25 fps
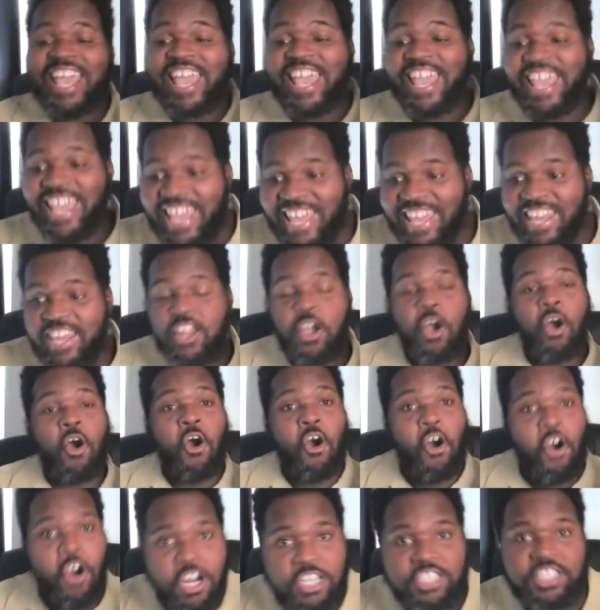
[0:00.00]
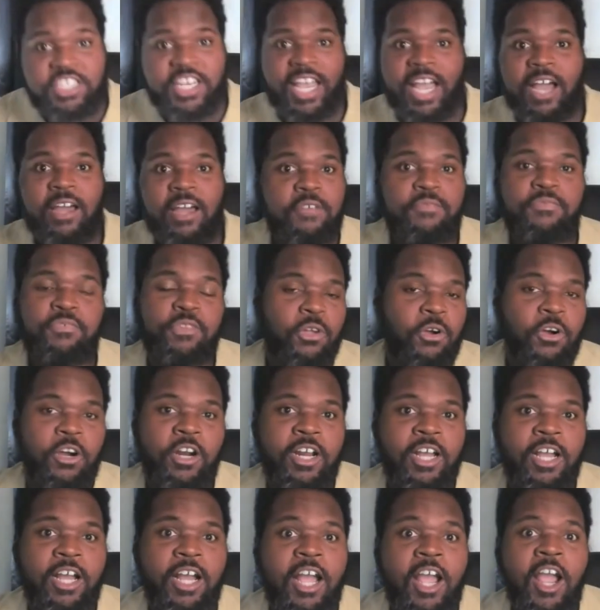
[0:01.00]
in Orange County,
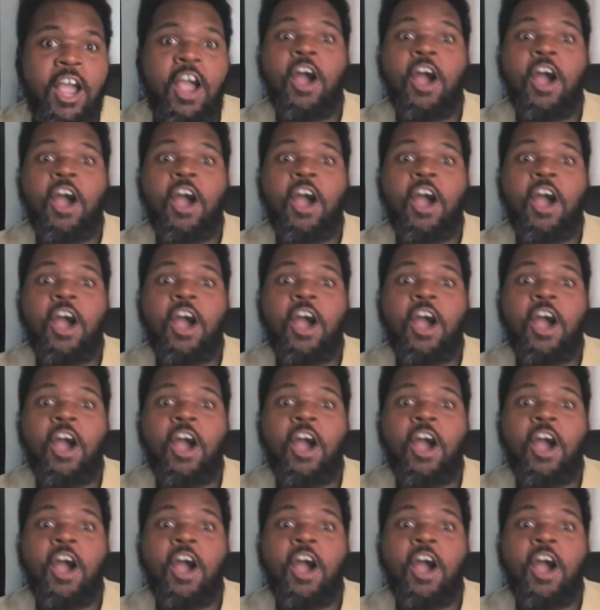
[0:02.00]
Florida